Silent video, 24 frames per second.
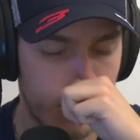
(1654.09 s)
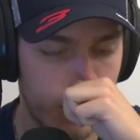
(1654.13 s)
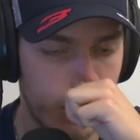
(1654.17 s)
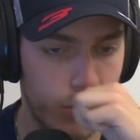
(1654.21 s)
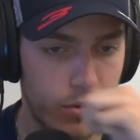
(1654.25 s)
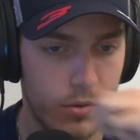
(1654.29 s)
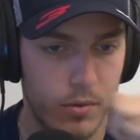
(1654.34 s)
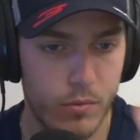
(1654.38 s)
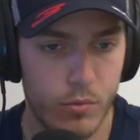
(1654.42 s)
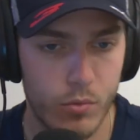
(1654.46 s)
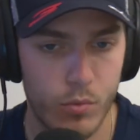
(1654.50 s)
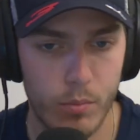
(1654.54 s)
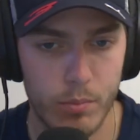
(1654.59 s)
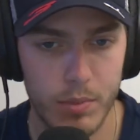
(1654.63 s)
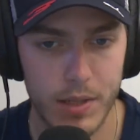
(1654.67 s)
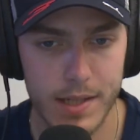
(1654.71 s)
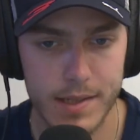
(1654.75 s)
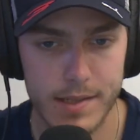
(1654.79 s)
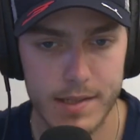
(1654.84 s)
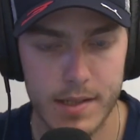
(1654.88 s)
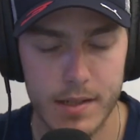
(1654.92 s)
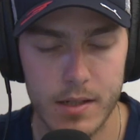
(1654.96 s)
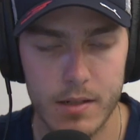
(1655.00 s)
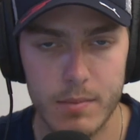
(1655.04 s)
will
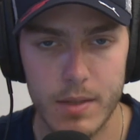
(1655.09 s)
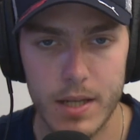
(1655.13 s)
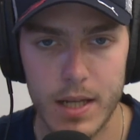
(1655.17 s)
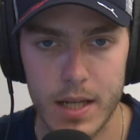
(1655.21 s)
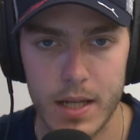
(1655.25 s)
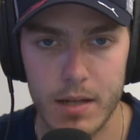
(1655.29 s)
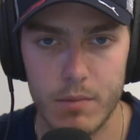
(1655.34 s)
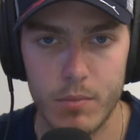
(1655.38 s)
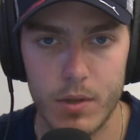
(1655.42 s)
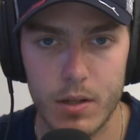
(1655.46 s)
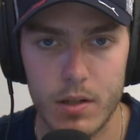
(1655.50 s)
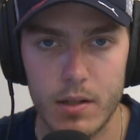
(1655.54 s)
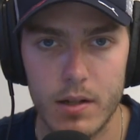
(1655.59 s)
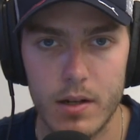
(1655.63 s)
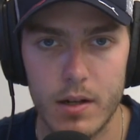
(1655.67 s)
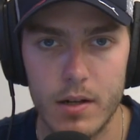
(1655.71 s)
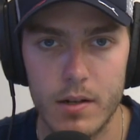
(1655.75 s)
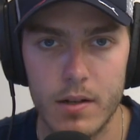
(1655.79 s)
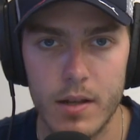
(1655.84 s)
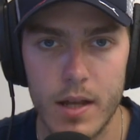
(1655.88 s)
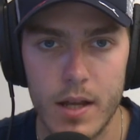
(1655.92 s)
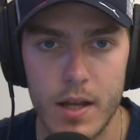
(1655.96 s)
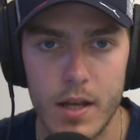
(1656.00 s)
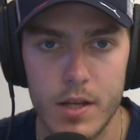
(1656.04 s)
replace him in
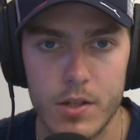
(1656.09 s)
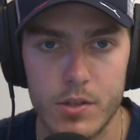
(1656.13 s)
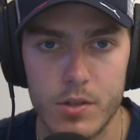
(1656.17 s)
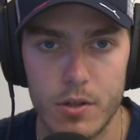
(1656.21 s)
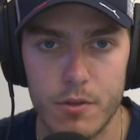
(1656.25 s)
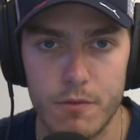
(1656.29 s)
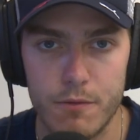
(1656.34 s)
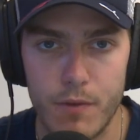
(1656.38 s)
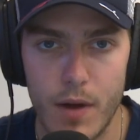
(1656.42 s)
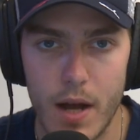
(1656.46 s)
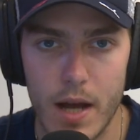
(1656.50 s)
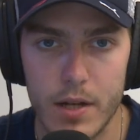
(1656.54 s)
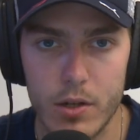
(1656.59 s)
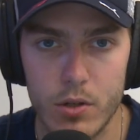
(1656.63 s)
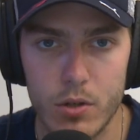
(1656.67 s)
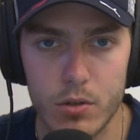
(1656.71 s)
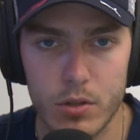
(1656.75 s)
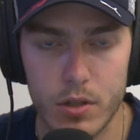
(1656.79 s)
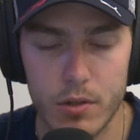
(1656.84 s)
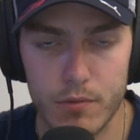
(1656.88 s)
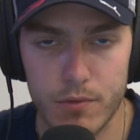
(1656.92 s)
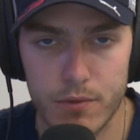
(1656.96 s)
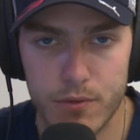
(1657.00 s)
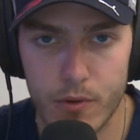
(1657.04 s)
McLaren. So the final
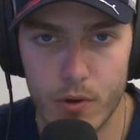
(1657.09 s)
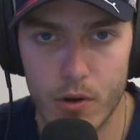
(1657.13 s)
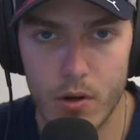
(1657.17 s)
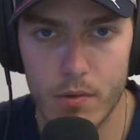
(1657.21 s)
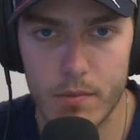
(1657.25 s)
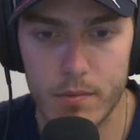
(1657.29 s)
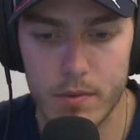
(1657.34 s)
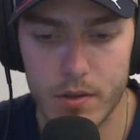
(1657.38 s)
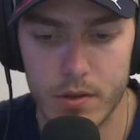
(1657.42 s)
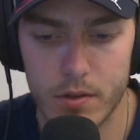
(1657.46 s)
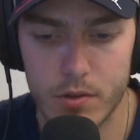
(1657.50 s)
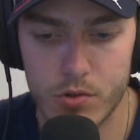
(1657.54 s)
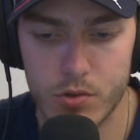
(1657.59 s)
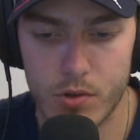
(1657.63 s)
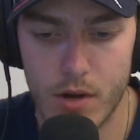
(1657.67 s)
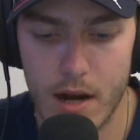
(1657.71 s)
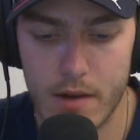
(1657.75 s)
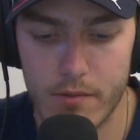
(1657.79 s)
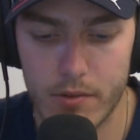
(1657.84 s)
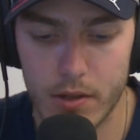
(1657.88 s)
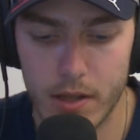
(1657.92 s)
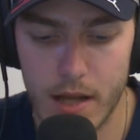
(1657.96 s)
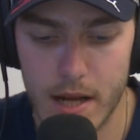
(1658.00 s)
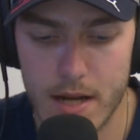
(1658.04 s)
confirmed
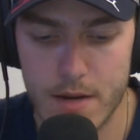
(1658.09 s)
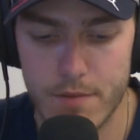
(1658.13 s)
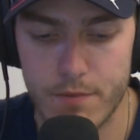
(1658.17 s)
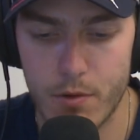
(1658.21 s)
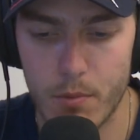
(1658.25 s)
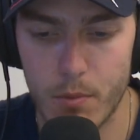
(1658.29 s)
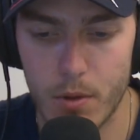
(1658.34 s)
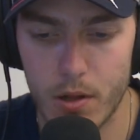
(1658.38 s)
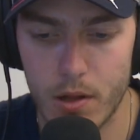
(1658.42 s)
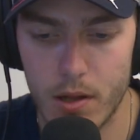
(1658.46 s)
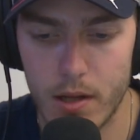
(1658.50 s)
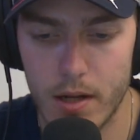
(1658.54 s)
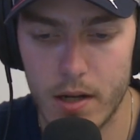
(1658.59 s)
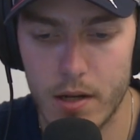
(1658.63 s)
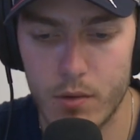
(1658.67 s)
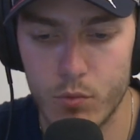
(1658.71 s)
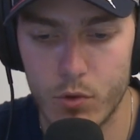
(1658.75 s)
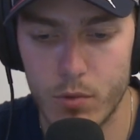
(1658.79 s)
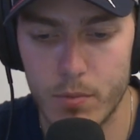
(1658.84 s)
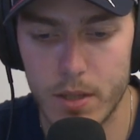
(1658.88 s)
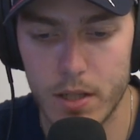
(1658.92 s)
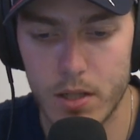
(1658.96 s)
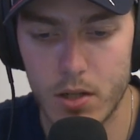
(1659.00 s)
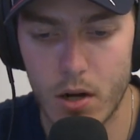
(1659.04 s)
driver lineup for McLaren
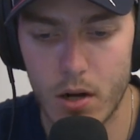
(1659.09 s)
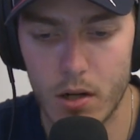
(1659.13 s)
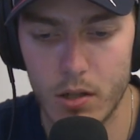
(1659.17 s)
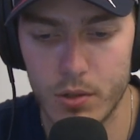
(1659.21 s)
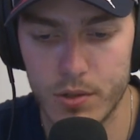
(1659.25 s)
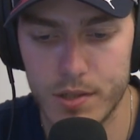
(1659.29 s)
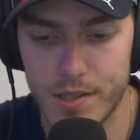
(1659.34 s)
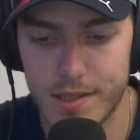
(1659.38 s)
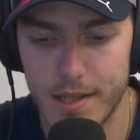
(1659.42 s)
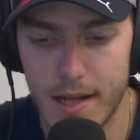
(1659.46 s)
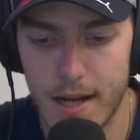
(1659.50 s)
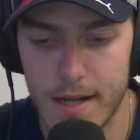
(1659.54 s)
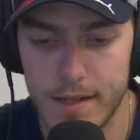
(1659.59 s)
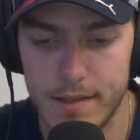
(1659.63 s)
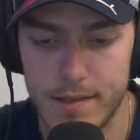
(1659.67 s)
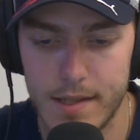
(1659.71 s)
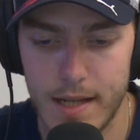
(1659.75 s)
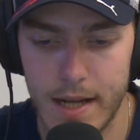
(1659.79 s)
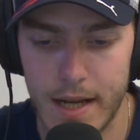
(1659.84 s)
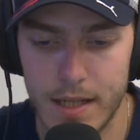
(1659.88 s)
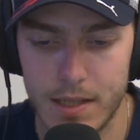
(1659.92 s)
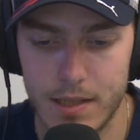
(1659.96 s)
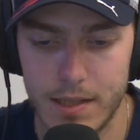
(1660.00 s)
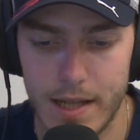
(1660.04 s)
will be Carlos Sainz
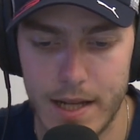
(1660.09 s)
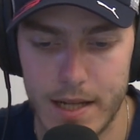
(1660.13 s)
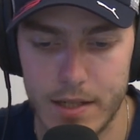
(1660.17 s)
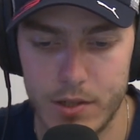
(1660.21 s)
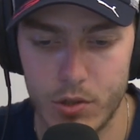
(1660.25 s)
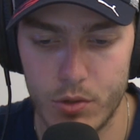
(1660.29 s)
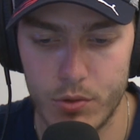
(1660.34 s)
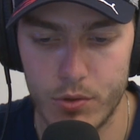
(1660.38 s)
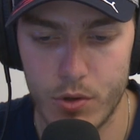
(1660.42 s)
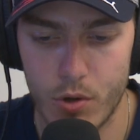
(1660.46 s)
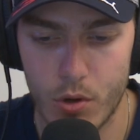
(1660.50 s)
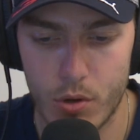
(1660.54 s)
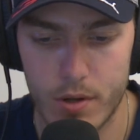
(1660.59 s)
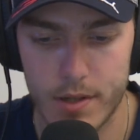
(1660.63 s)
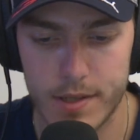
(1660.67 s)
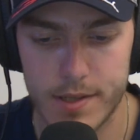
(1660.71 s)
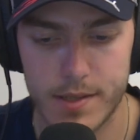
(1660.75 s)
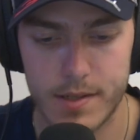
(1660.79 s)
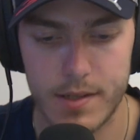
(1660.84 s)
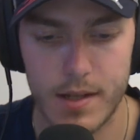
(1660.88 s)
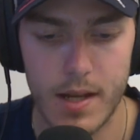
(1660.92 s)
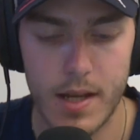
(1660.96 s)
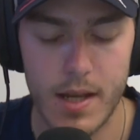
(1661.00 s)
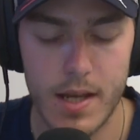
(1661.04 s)
and Lando
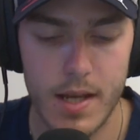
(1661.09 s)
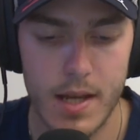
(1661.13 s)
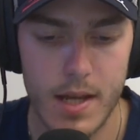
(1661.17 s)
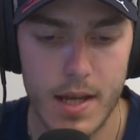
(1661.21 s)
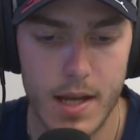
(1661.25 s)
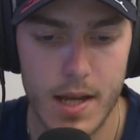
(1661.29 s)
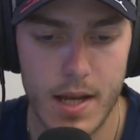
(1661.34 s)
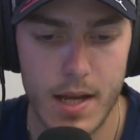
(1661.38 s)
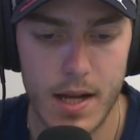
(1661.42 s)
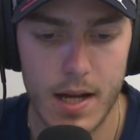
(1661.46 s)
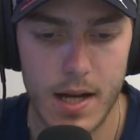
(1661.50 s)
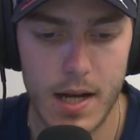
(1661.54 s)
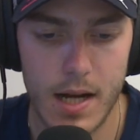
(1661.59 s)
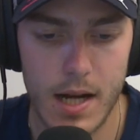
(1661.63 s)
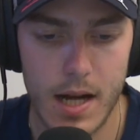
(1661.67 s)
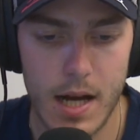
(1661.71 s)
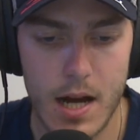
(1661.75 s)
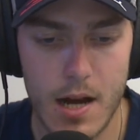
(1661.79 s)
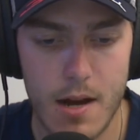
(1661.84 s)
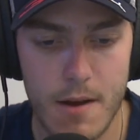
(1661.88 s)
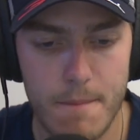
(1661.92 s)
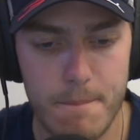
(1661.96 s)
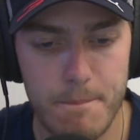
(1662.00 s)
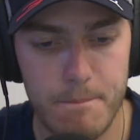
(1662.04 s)
Norris.
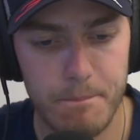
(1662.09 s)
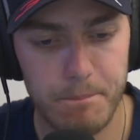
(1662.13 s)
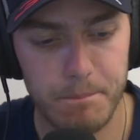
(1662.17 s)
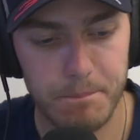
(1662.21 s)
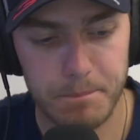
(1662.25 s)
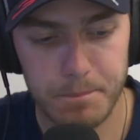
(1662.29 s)
Not